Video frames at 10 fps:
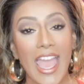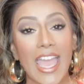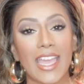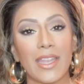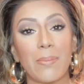
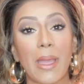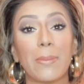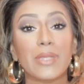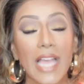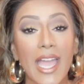and
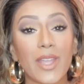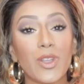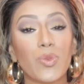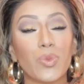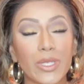my
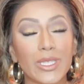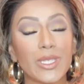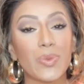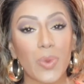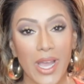plan
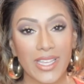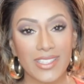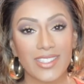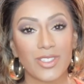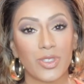really
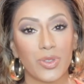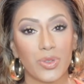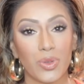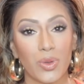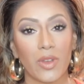was
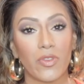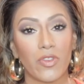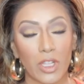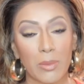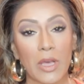to
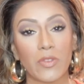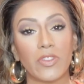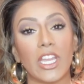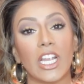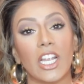film out
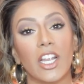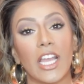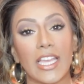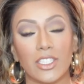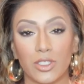
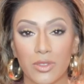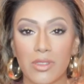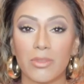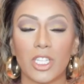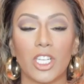there and do
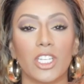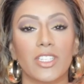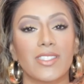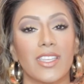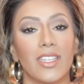some
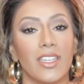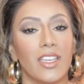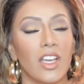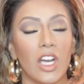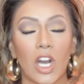looks and
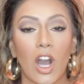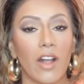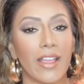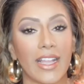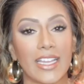
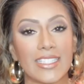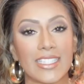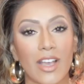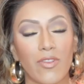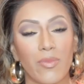all that kind of
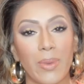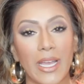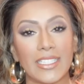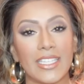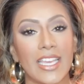stuff,
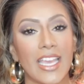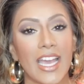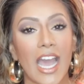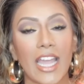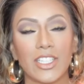but
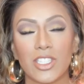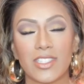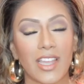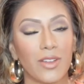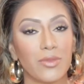
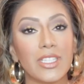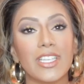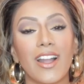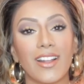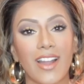I really
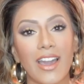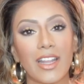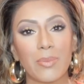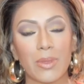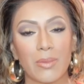got
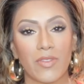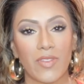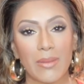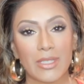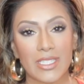caught up in my
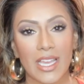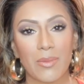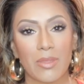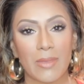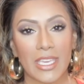family
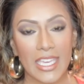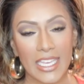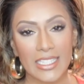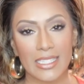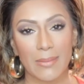time with my
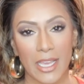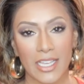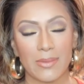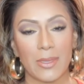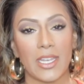kids and my
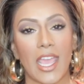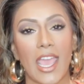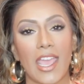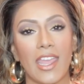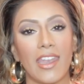husband,
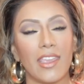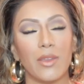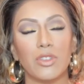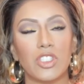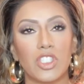and
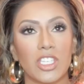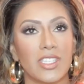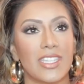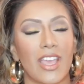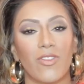it was
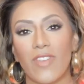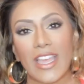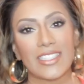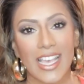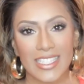just a
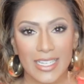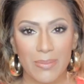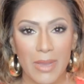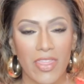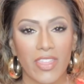fantastic
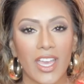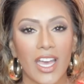month.